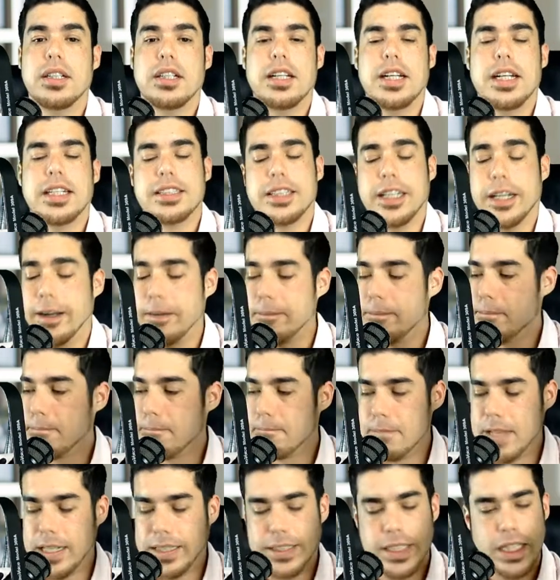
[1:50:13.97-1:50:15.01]
I
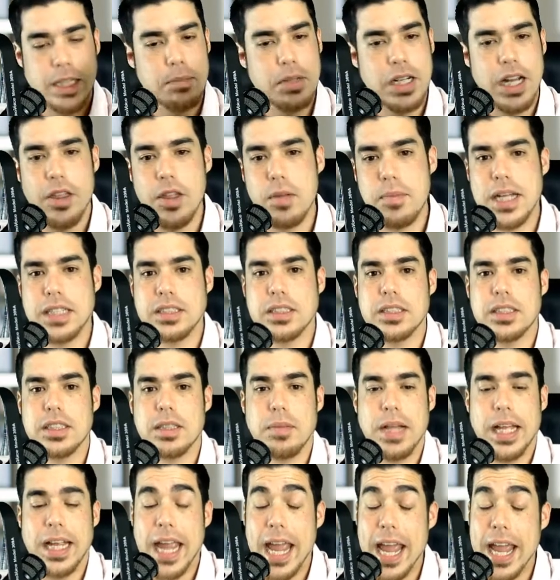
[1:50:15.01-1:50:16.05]
send them another message. I'm
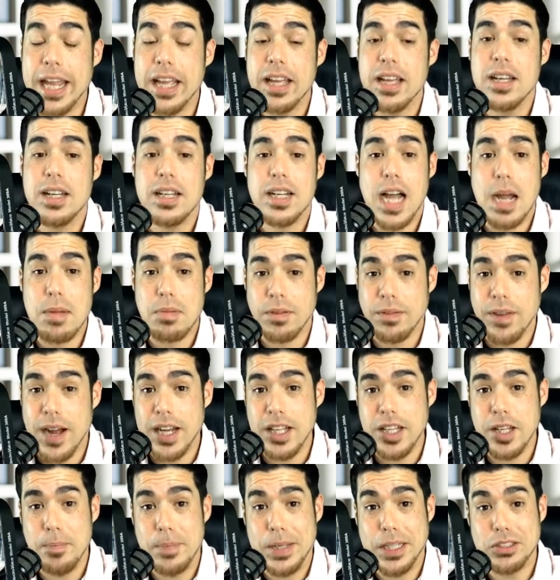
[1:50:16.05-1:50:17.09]
like, hey, I
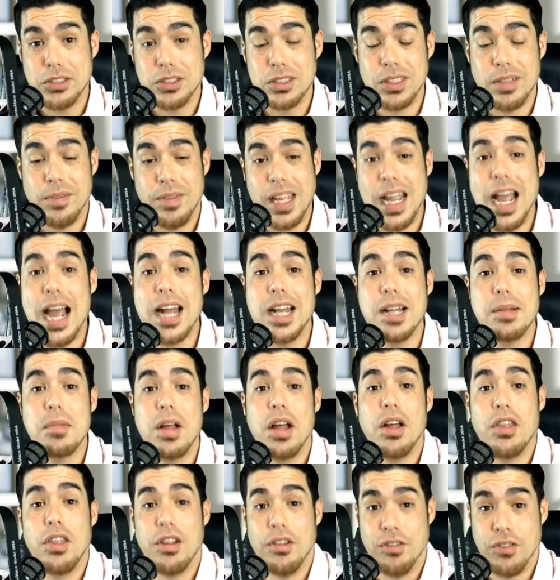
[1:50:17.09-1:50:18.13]
provided you pictures of the item
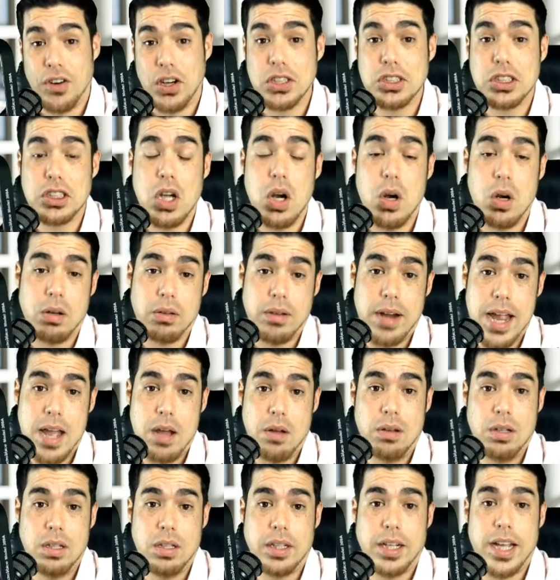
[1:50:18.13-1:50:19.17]
the first go around,
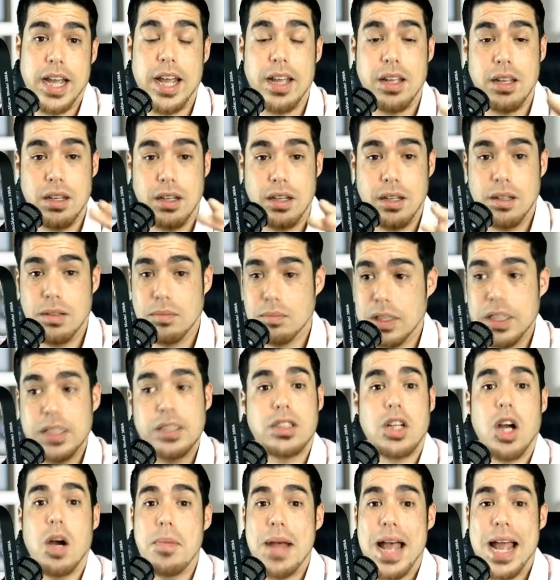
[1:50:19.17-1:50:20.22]
okay? Please
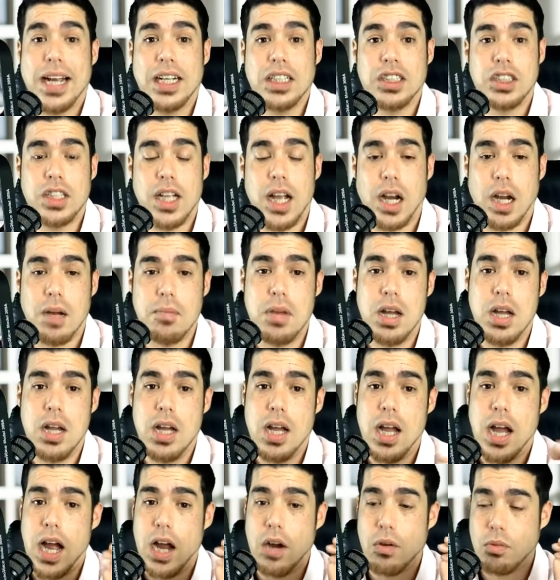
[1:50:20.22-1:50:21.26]
go back and check them.
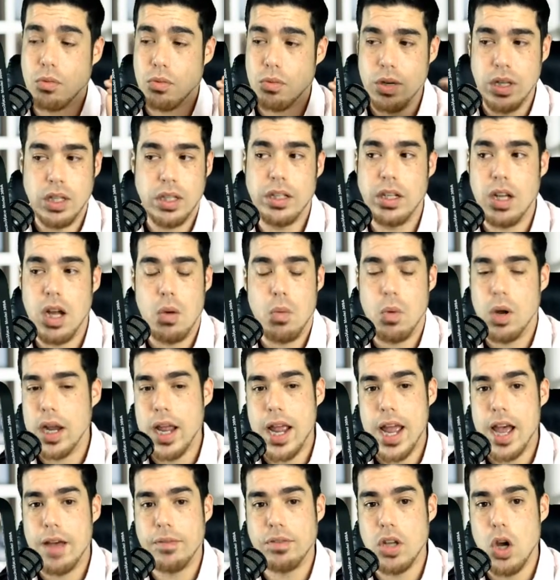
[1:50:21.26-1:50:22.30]
I really don't want to
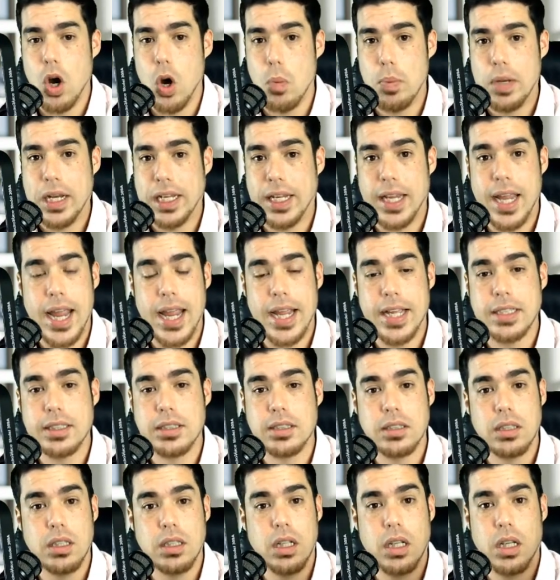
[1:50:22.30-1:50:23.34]
have to open a
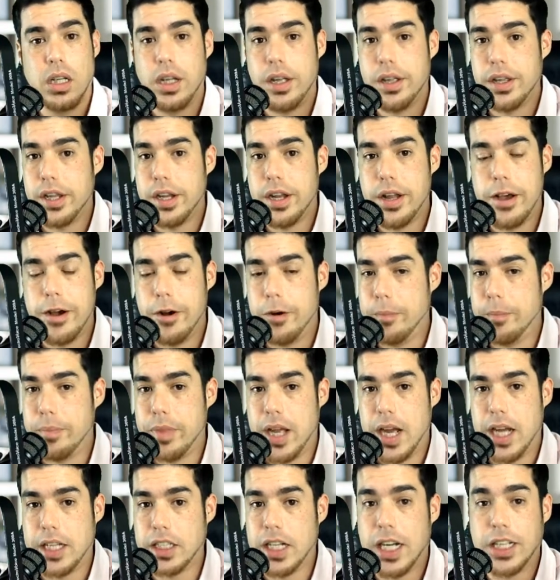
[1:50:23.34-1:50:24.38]
case.
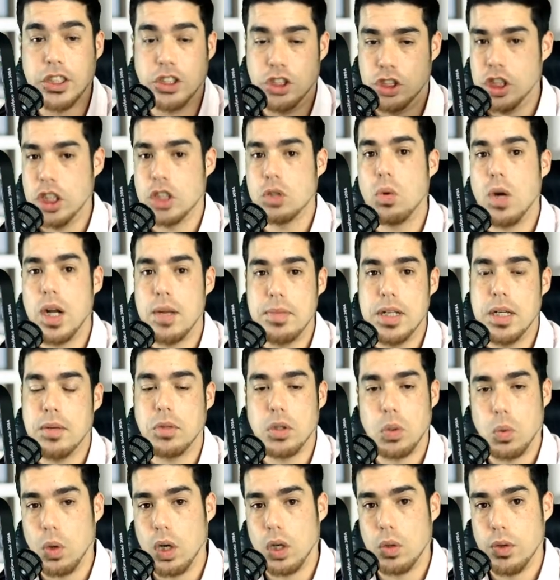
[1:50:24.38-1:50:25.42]
I just want to be able
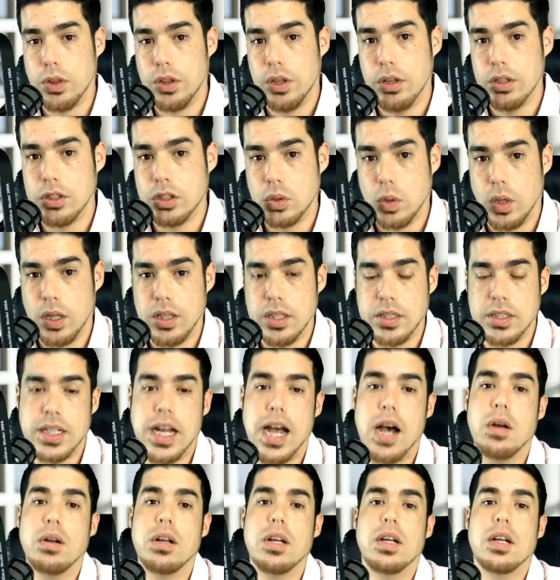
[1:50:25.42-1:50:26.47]
to work with you to sort this
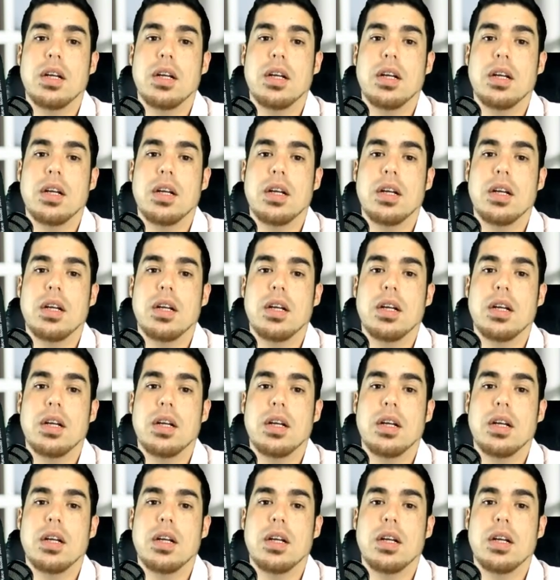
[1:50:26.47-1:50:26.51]
out.